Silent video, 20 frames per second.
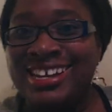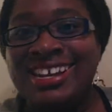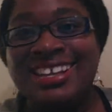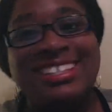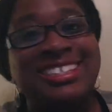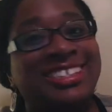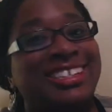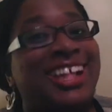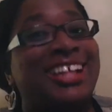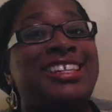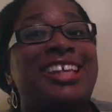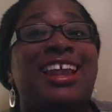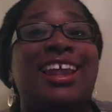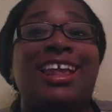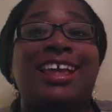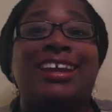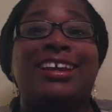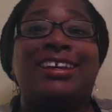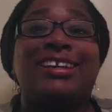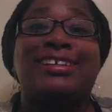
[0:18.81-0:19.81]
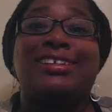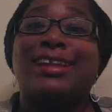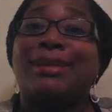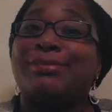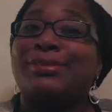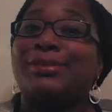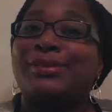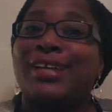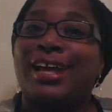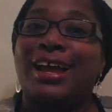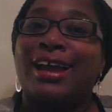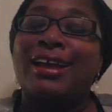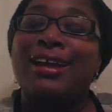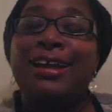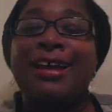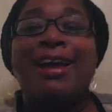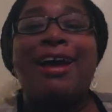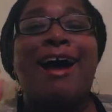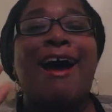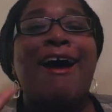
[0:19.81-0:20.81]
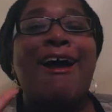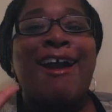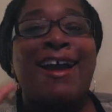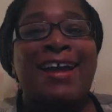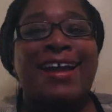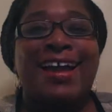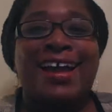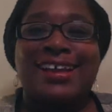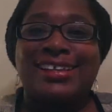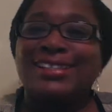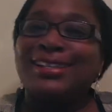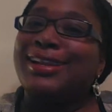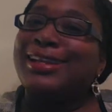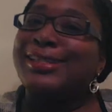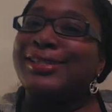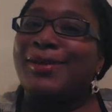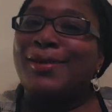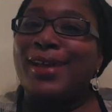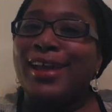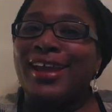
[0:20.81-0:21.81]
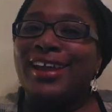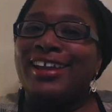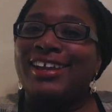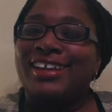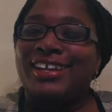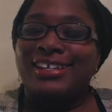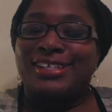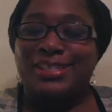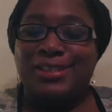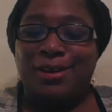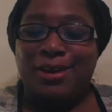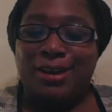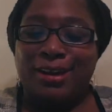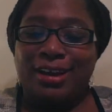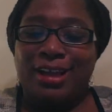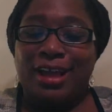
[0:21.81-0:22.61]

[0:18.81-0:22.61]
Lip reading: See, that's how late it is. I'm so tired. All right, guys. So let's go ahead and get started.